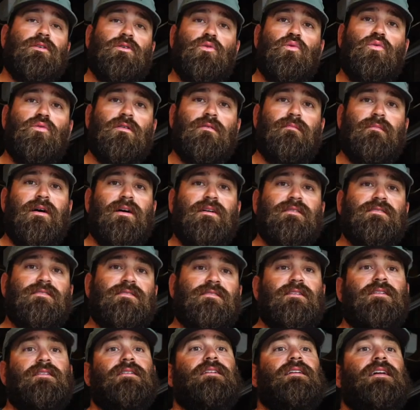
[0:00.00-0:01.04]
in the cooler
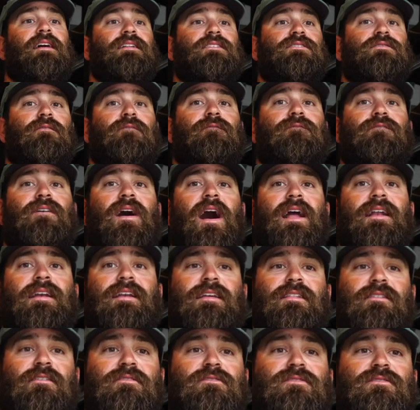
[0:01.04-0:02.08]
months. And so
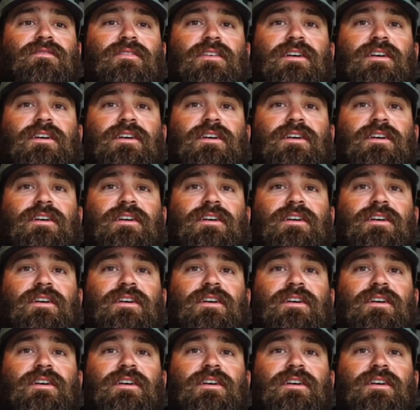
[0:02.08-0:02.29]
finding those